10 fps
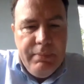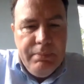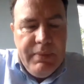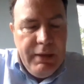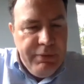
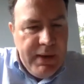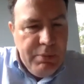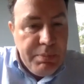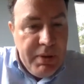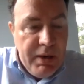make
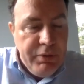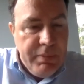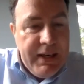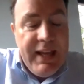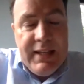farmers
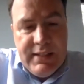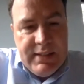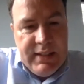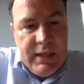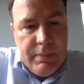profitable and
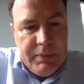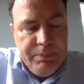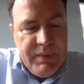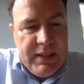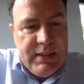sustainable.
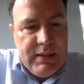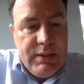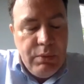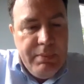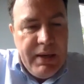
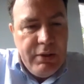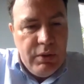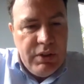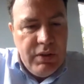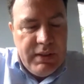That's what
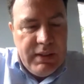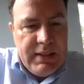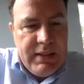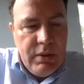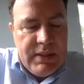MagGrow does, and
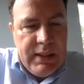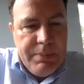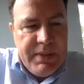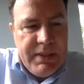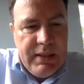that's how it steps in,